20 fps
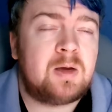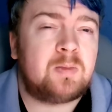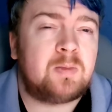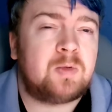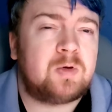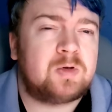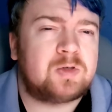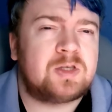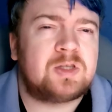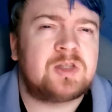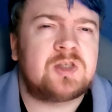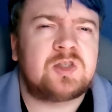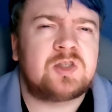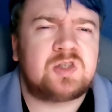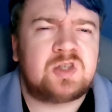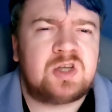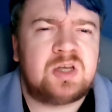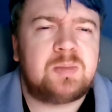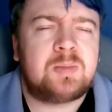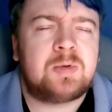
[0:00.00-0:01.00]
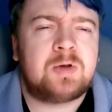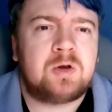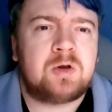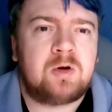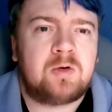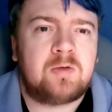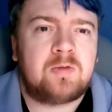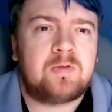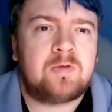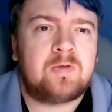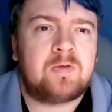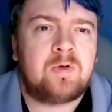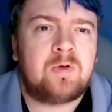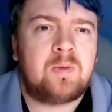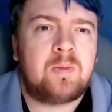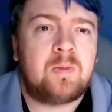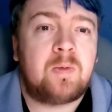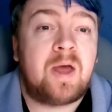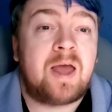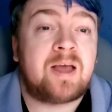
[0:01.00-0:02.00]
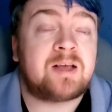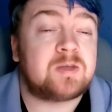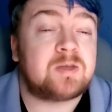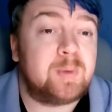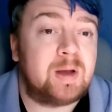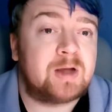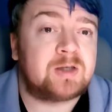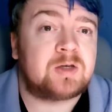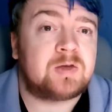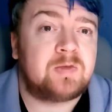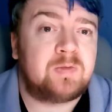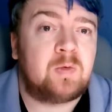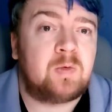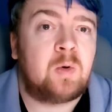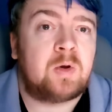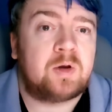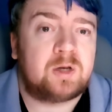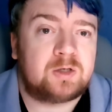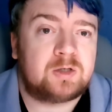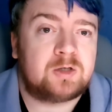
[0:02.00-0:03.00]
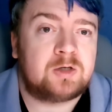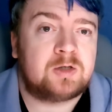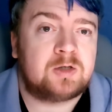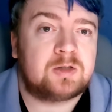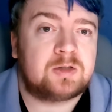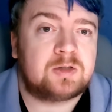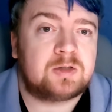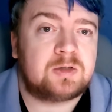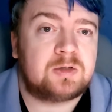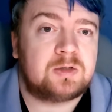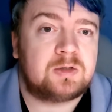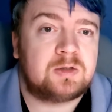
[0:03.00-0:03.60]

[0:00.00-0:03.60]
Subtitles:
plus it's cheap enough, especially for what it does.